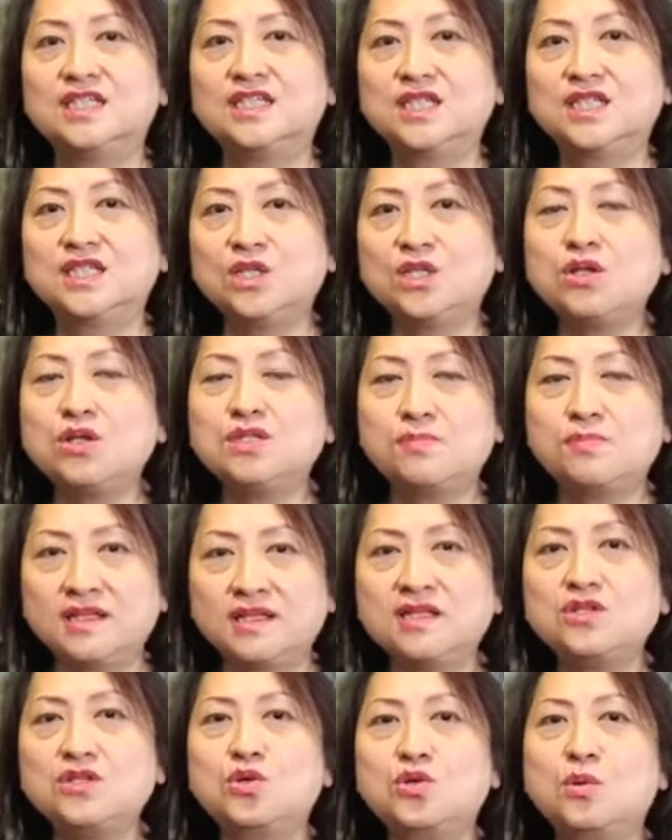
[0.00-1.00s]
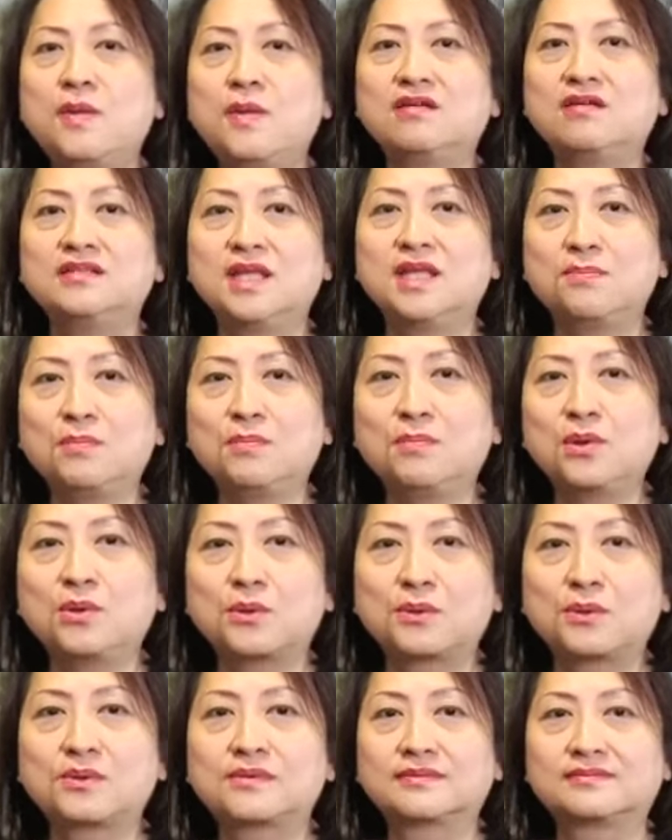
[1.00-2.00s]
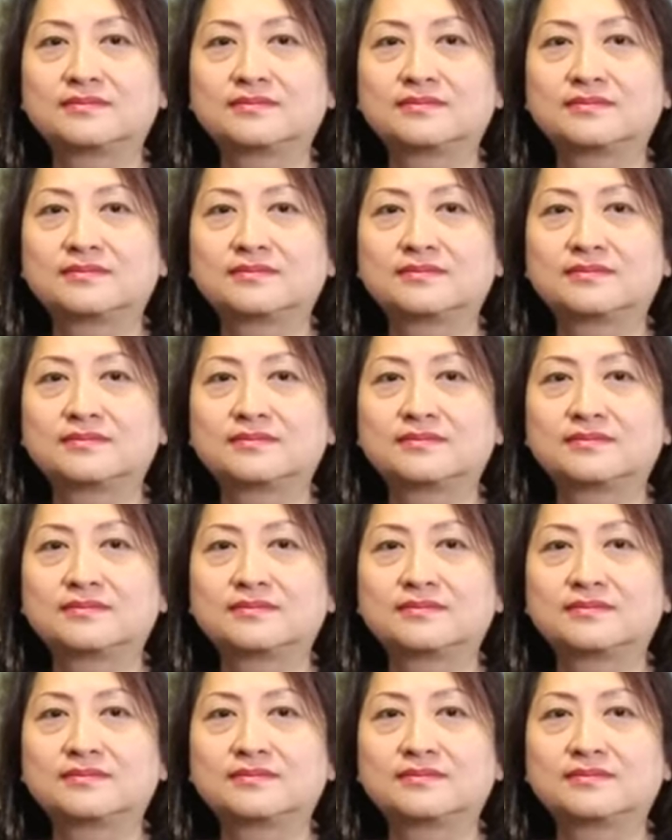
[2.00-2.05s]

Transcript: So it's better you go back on Depo.